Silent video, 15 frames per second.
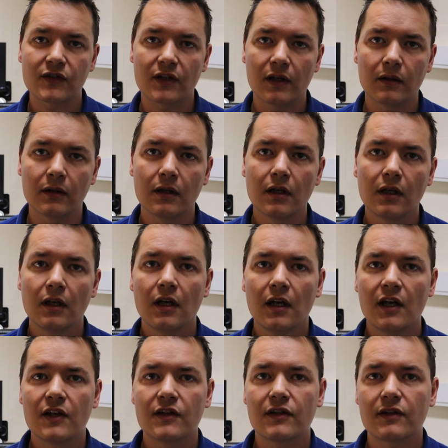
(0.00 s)
So
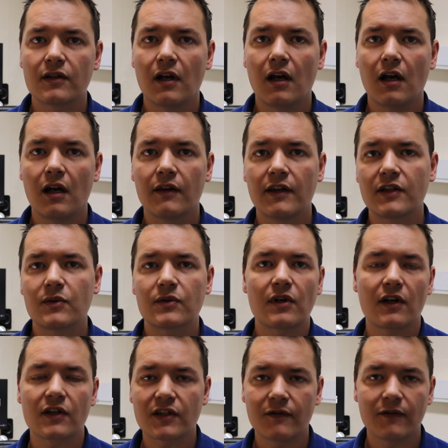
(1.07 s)
this is, this was
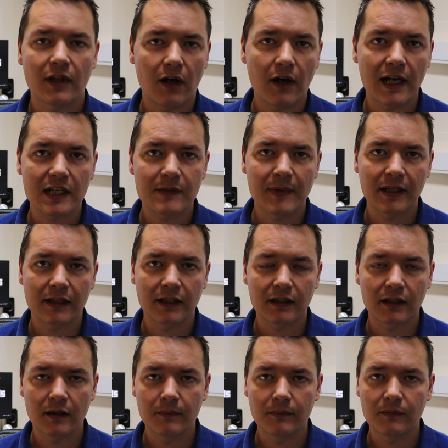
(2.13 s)
kind of something that I expected
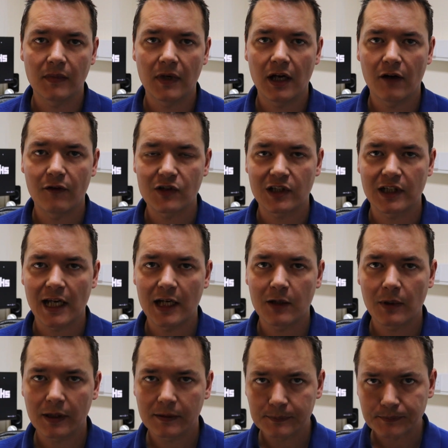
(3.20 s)
um, originally
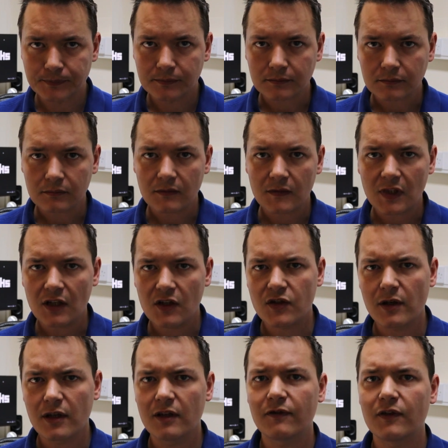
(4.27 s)
anyway.
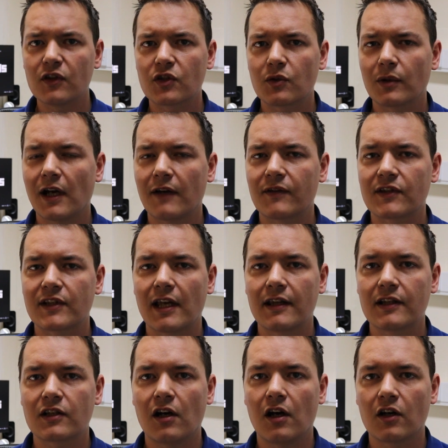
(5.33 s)
So in the future we'll have to see how
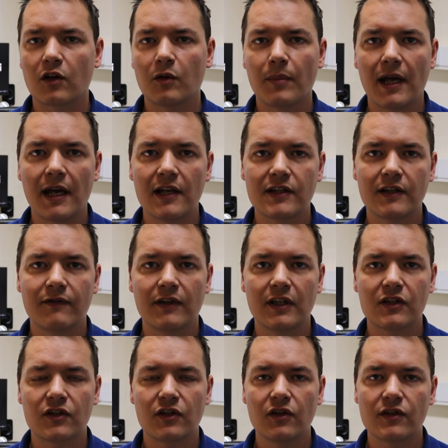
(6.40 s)
this car compares if
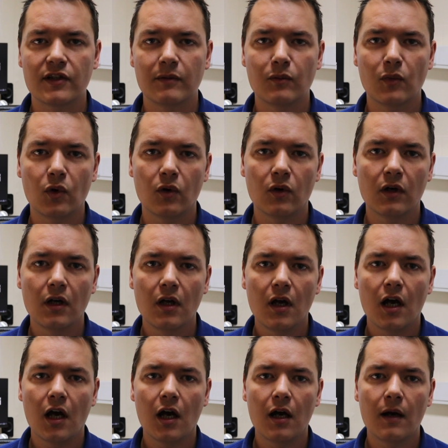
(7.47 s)
it's using more
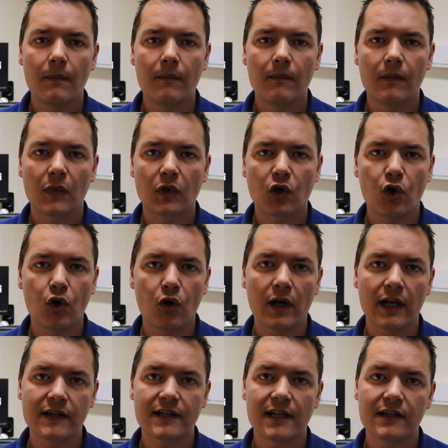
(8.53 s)
um, core
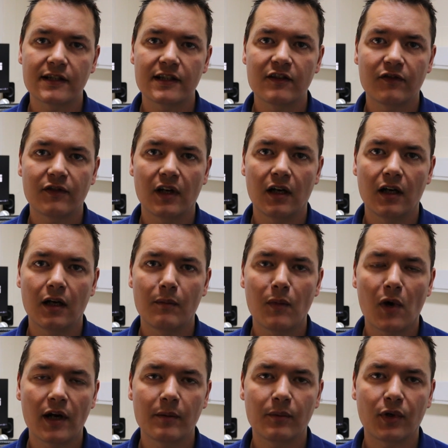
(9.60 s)
intensive uh,
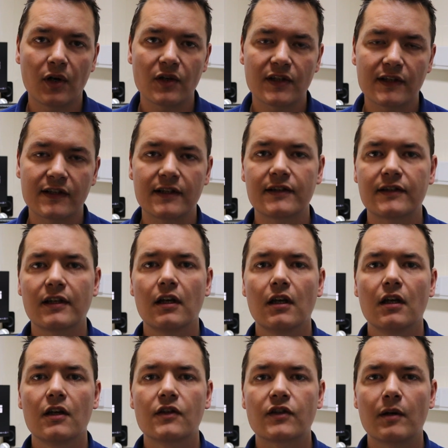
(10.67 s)
mining processes.
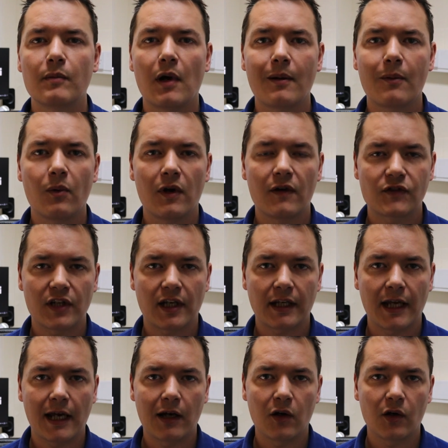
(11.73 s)
So it might be worth
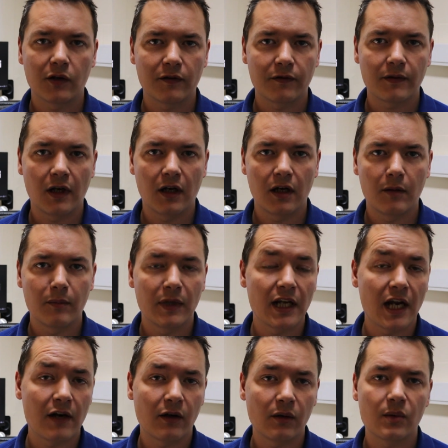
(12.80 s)
checking it out on a uh,
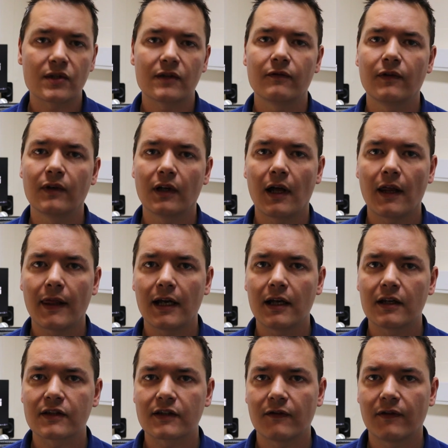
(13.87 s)
Monero or something like
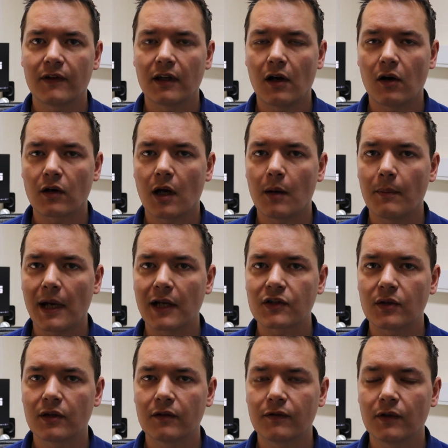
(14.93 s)
that, something that I'll come back
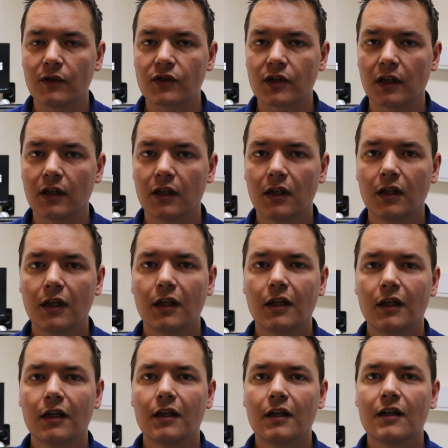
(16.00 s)
to in the future.
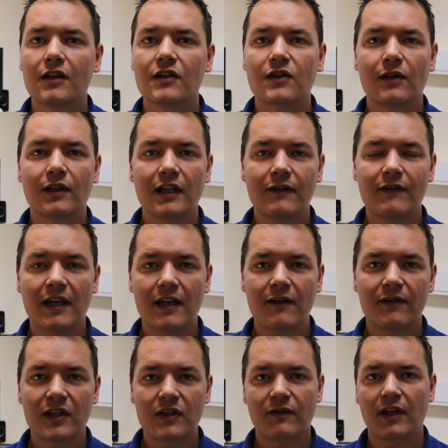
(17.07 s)
So I'm going to leave it here
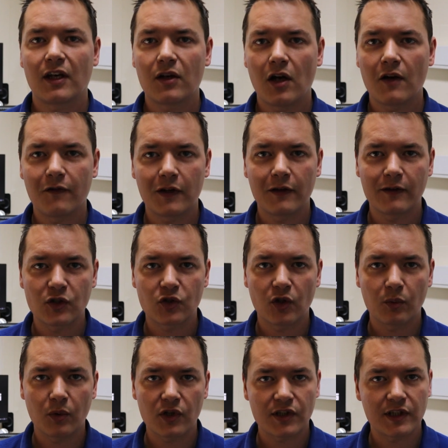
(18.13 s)
for this video. Hopefully you've
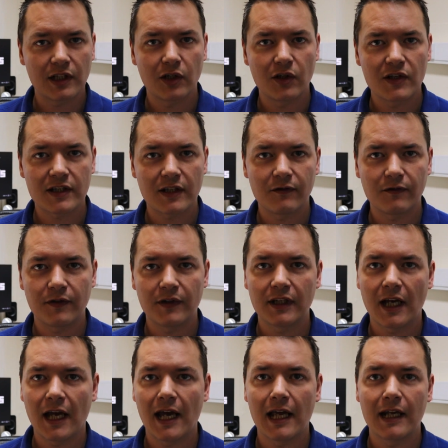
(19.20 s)
enjoyed watching, learned something,
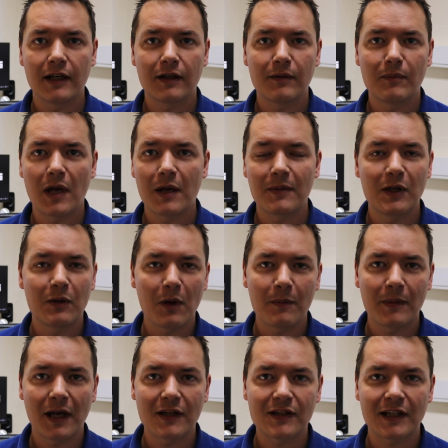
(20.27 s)
and maybe you won't
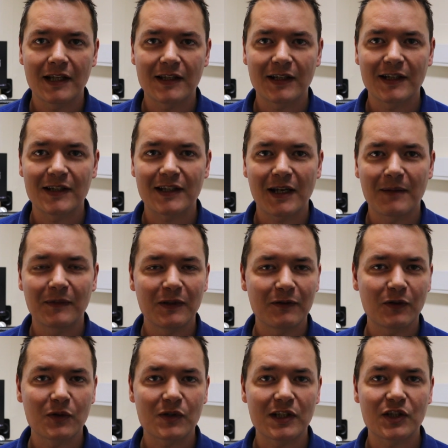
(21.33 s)
be able to get into the same
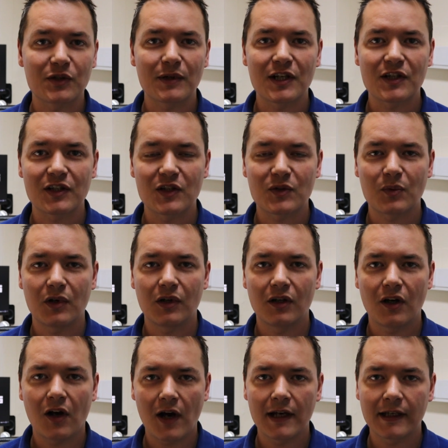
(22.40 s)
difficult situation as what
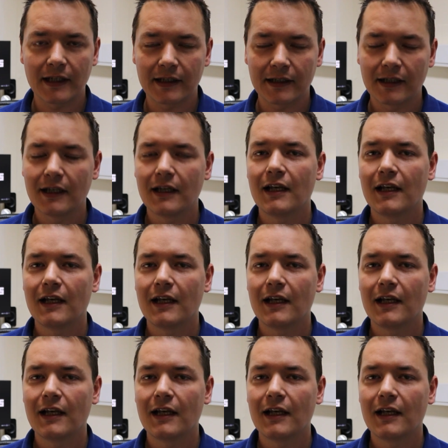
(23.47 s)
I did.